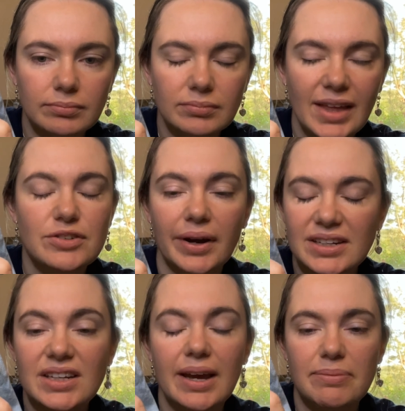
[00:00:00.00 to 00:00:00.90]
That's right,
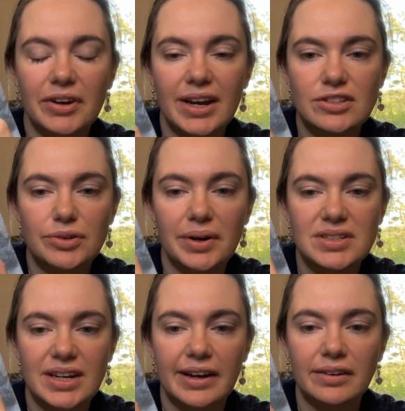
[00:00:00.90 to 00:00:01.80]
isn't it? Yep, 3 extra rows
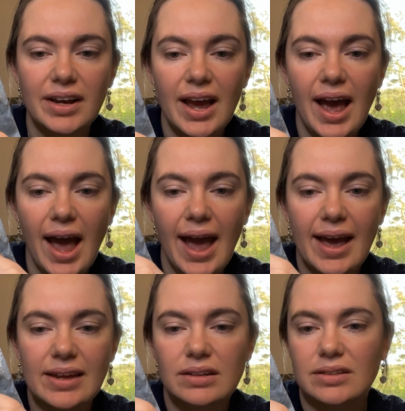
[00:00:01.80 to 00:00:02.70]
down,
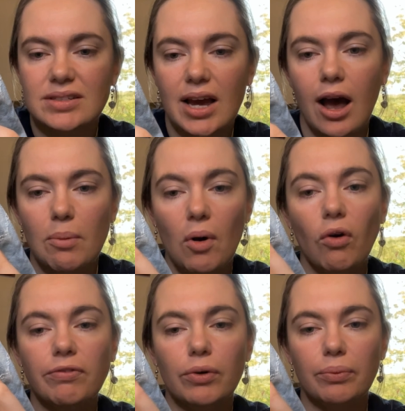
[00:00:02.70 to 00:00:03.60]
and
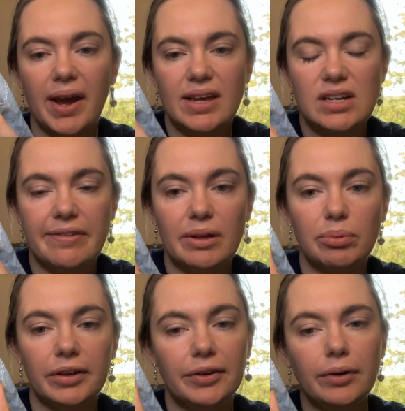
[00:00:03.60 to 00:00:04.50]
of the red and the
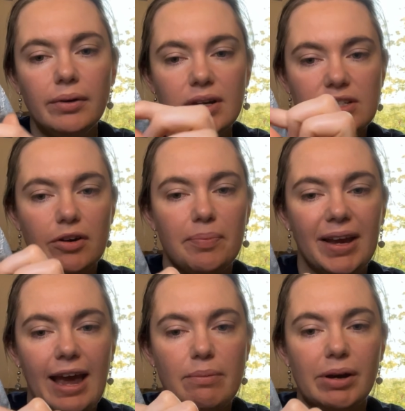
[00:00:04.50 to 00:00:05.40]
blue, so it
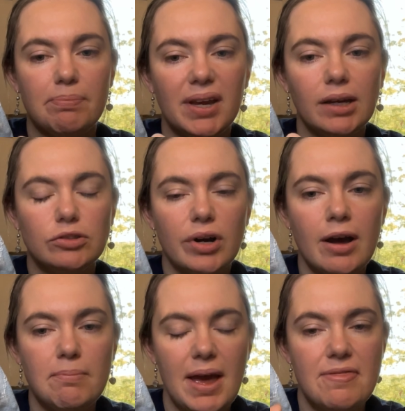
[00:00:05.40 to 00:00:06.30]
became a bigger
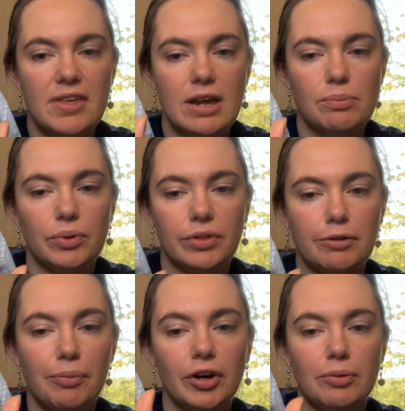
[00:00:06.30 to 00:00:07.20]
drum, and then put the
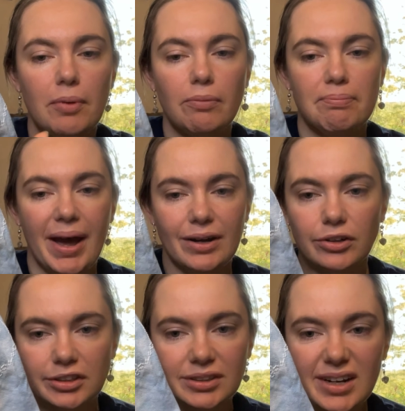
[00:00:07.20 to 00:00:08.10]
bottom on back
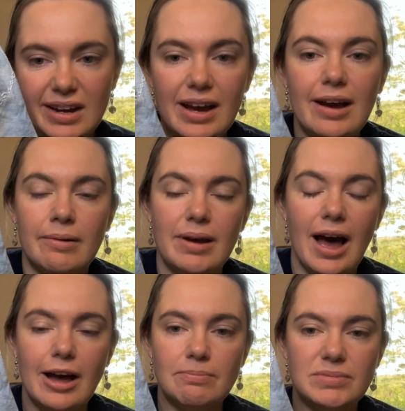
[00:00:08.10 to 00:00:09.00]
on.